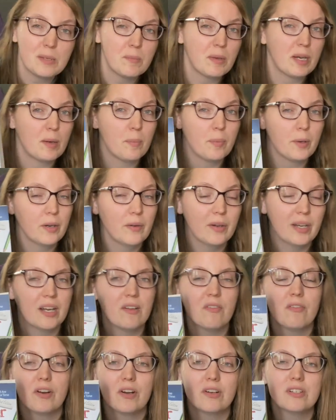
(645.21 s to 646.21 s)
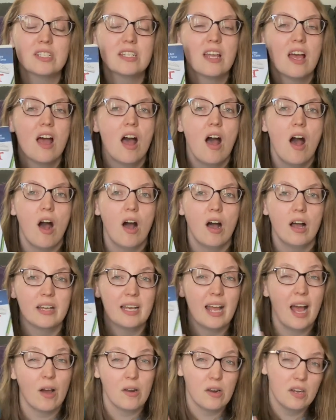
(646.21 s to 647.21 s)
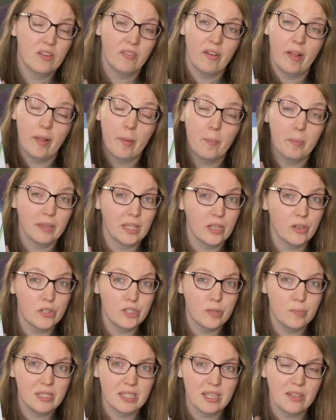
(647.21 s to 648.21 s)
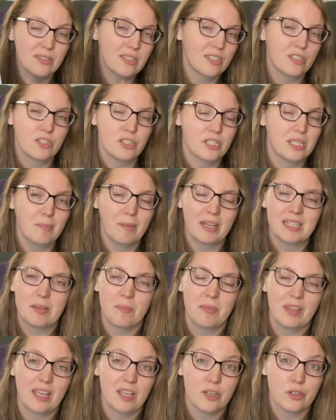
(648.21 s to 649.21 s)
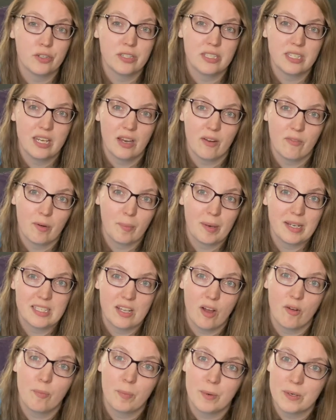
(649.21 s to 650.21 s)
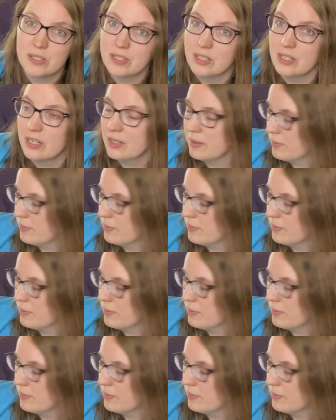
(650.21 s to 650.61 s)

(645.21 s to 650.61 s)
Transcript: I'm going to pre-read it first on how to develop leadership skills and just seemed like something interesting for myself personally.